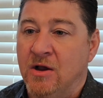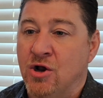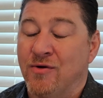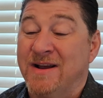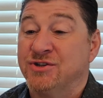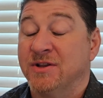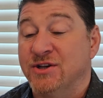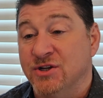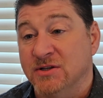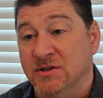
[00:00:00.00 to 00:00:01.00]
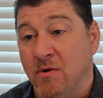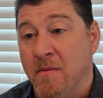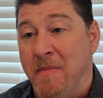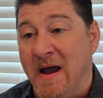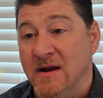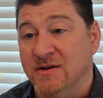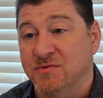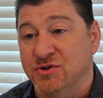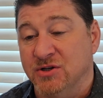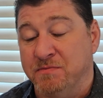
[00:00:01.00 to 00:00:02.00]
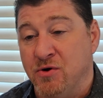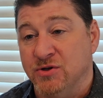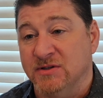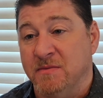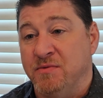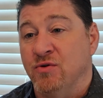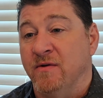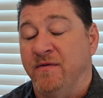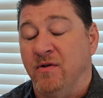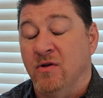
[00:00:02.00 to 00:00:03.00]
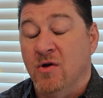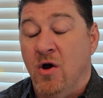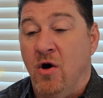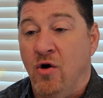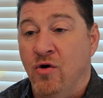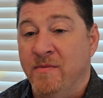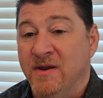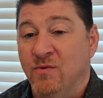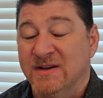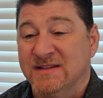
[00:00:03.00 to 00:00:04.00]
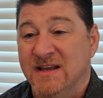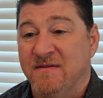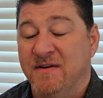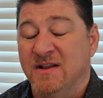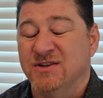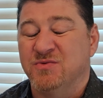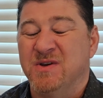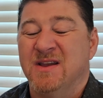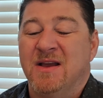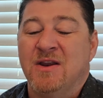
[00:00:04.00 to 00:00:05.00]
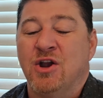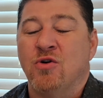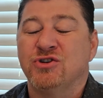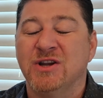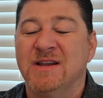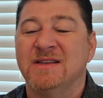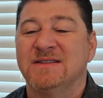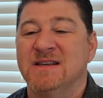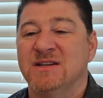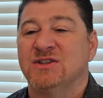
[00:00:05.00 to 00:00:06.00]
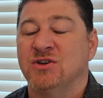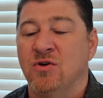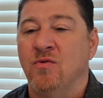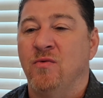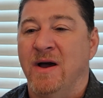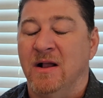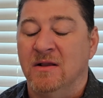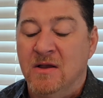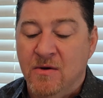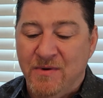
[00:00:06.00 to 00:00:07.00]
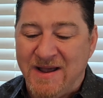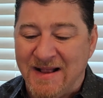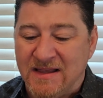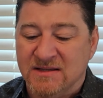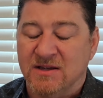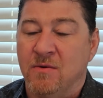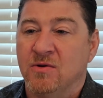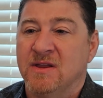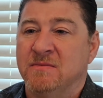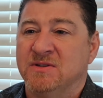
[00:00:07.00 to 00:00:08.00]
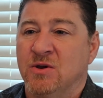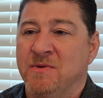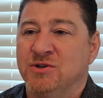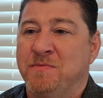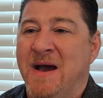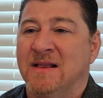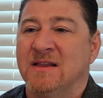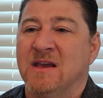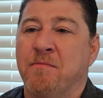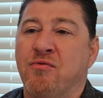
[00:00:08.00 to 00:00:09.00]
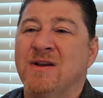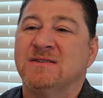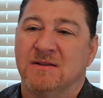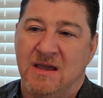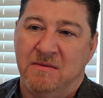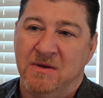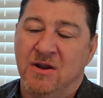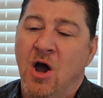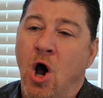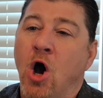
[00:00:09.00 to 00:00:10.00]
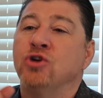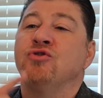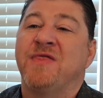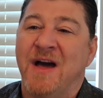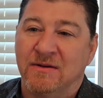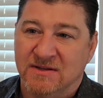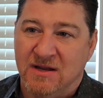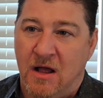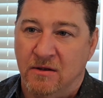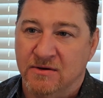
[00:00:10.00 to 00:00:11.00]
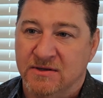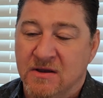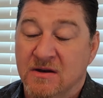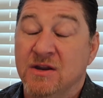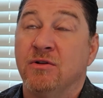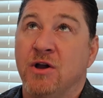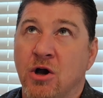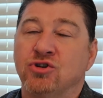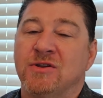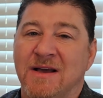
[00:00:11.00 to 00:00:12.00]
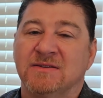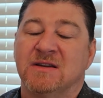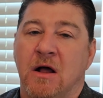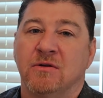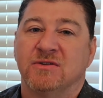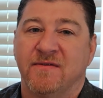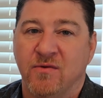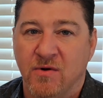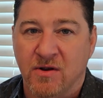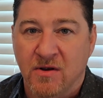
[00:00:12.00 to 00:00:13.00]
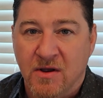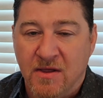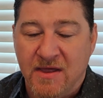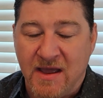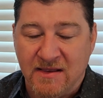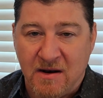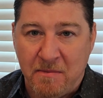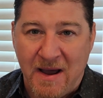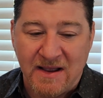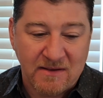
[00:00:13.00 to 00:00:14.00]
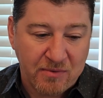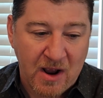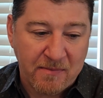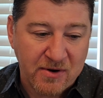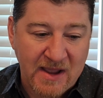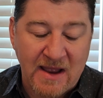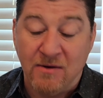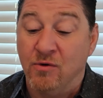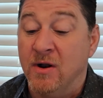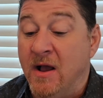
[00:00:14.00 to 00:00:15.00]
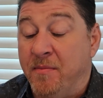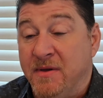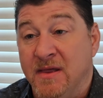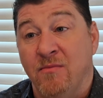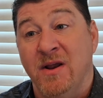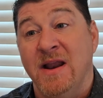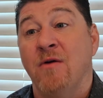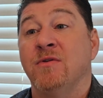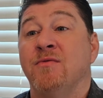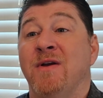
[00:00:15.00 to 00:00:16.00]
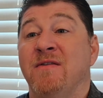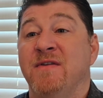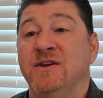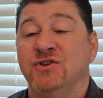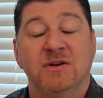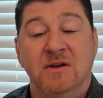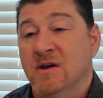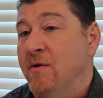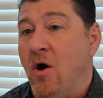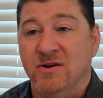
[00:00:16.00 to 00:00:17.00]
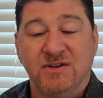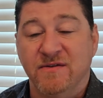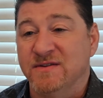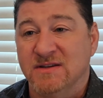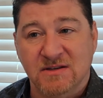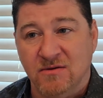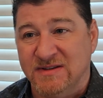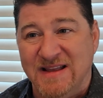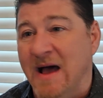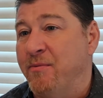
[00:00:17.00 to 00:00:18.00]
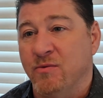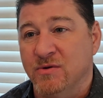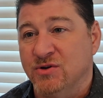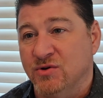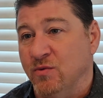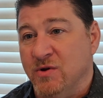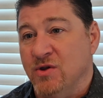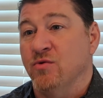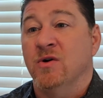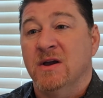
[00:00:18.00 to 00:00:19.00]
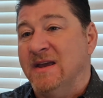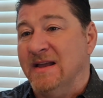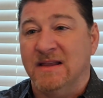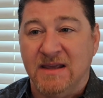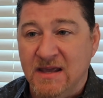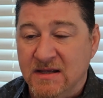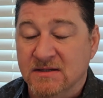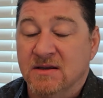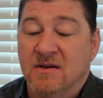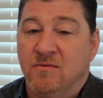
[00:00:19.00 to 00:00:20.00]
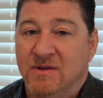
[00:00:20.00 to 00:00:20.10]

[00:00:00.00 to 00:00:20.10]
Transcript: Congratulations to our buyers. We just purchased a beautiful home in Westlake Village. We negotiated this thing so well. We got them so much back that the appraisal came in $100,000, nearly $100,000 over where they ended up buying the property at. And we're helping them right now with the renovation. Our services don't stop when you get the keys.